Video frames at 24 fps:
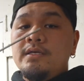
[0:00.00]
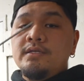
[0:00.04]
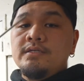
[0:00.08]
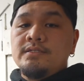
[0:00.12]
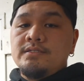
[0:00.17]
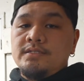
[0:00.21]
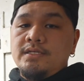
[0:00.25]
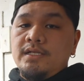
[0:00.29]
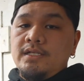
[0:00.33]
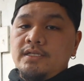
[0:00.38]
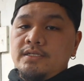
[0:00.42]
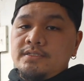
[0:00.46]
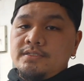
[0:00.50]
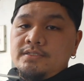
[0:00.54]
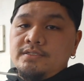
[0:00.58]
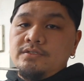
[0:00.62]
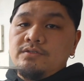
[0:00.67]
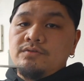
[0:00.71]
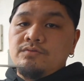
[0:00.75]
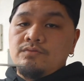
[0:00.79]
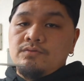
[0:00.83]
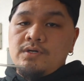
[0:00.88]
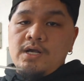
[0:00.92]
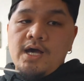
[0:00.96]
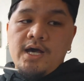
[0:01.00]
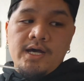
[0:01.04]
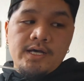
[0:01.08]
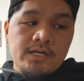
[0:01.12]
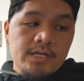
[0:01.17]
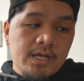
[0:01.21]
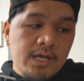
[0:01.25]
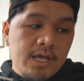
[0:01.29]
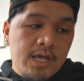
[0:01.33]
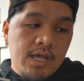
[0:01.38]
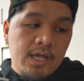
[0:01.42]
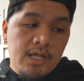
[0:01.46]
stainless steel
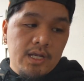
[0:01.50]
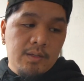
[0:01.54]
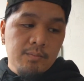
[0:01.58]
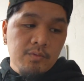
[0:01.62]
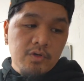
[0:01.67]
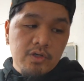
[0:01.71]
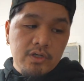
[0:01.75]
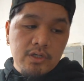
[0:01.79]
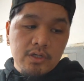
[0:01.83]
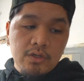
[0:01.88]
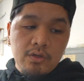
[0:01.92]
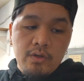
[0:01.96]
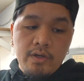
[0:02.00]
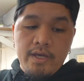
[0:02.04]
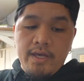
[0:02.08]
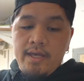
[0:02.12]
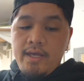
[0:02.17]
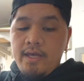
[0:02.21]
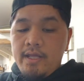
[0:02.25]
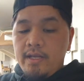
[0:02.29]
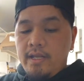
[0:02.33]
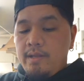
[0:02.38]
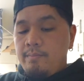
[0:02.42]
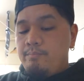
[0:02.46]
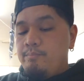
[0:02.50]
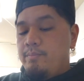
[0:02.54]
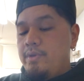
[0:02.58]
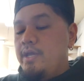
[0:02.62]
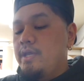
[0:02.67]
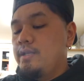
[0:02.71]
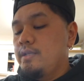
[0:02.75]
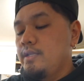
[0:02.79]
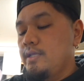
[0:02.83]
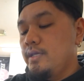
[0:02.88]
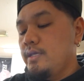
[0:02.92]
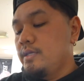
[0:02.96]
rod, and I'm gonna go ahead and
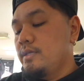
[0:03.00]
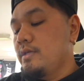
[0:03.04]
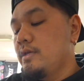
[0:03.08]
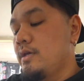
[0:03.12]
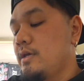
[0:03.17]
bend it